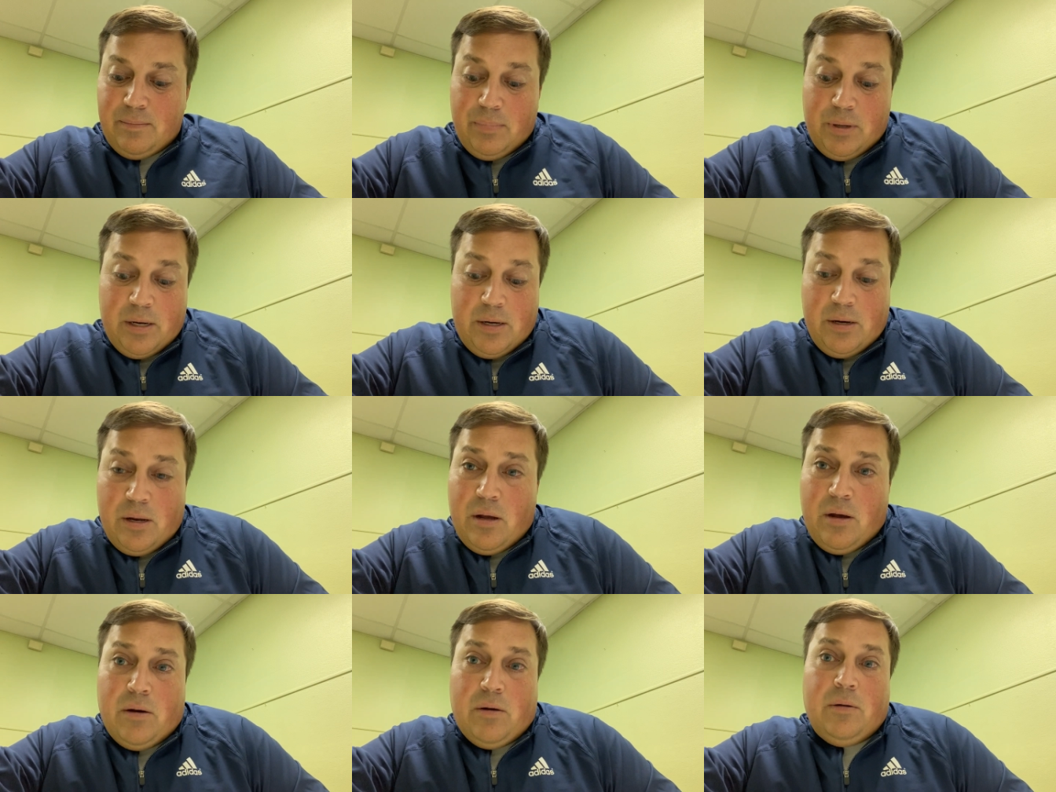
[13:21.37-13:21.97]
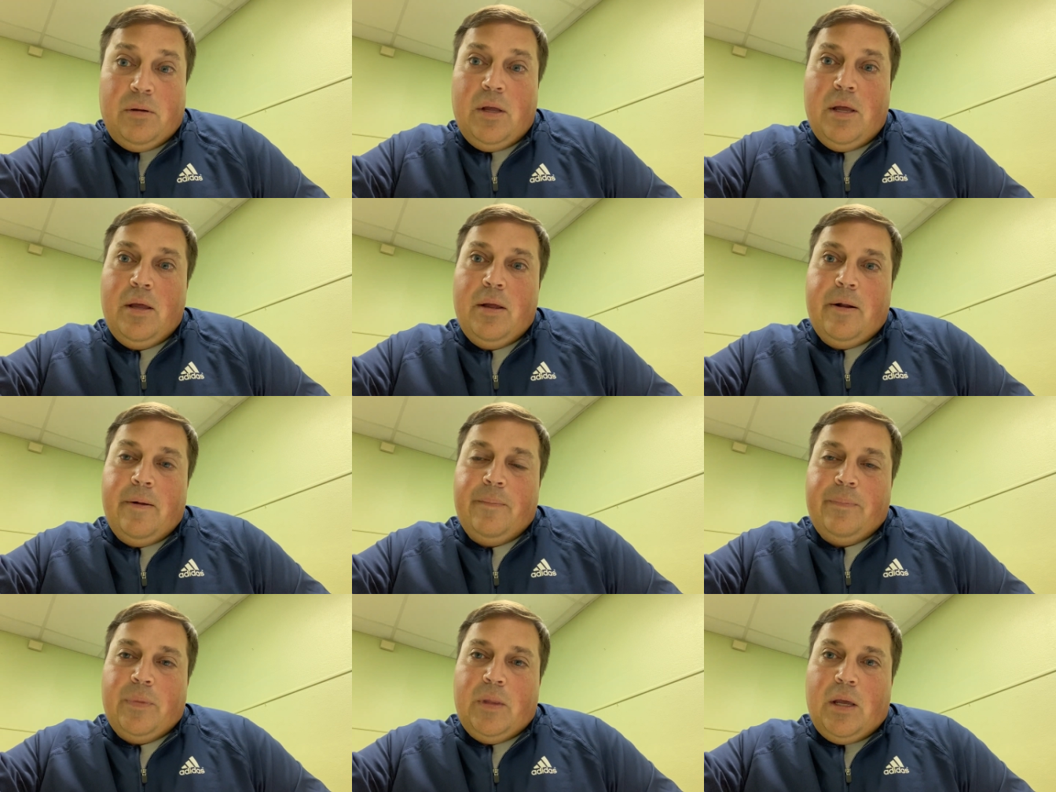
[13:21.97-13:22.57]
But no,
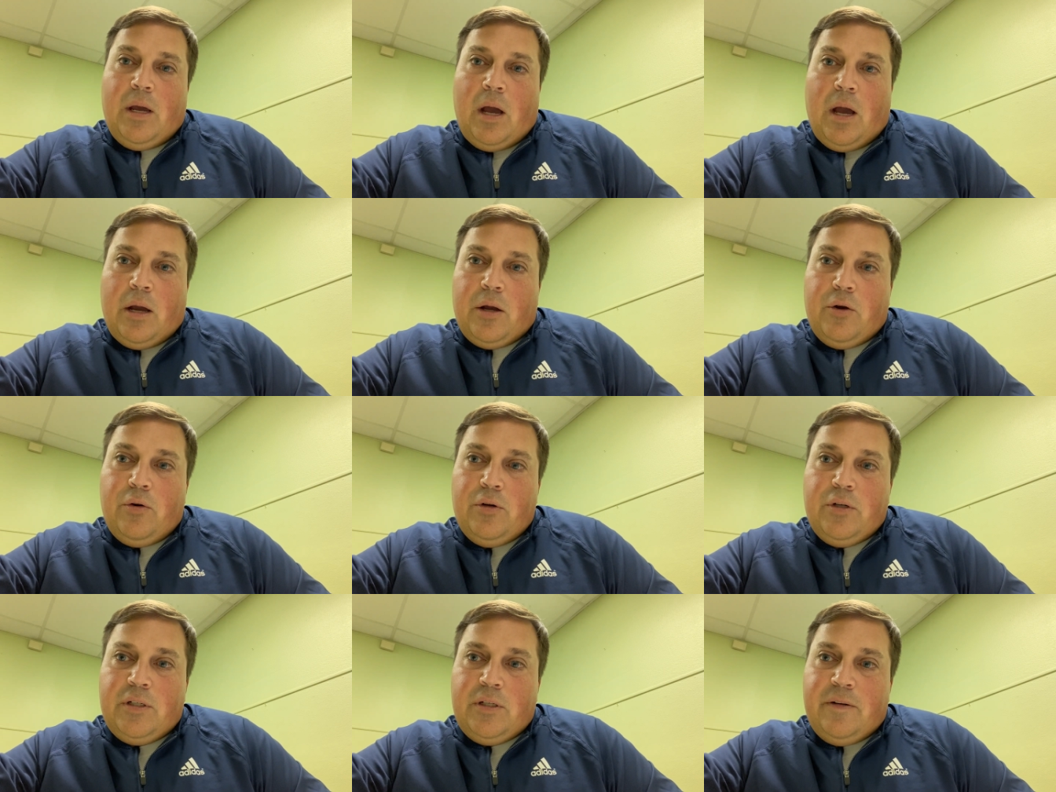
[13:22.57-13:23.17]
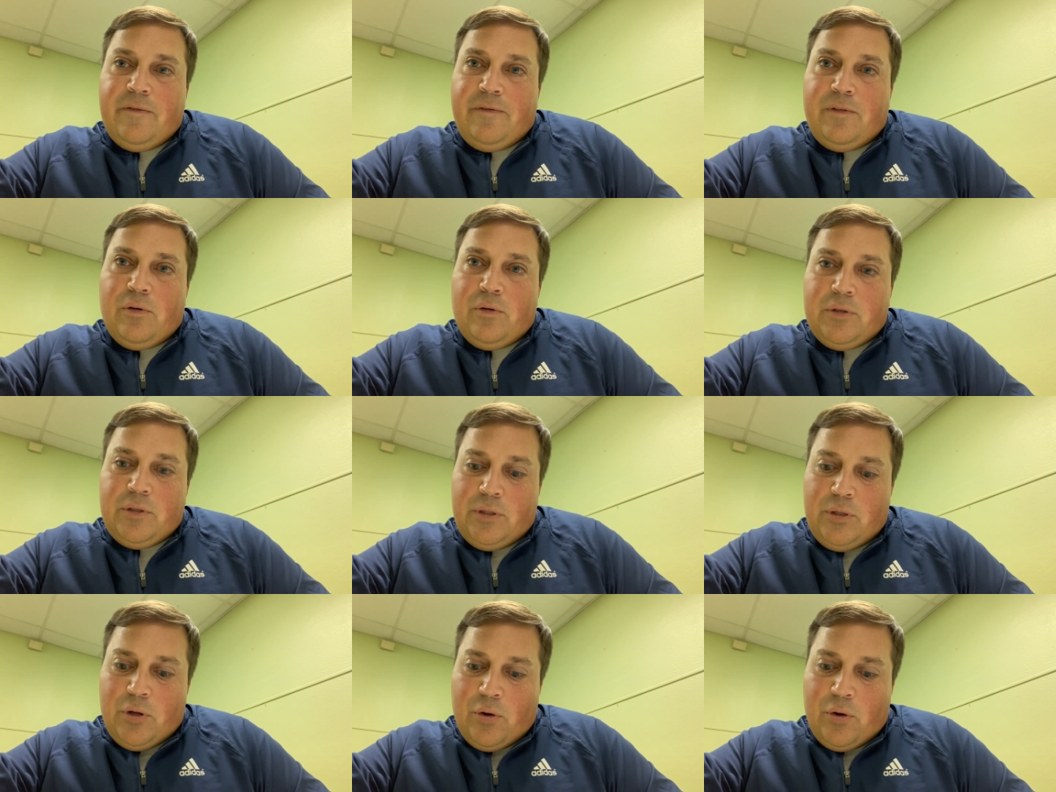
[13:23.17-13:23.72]
uh, Christian folks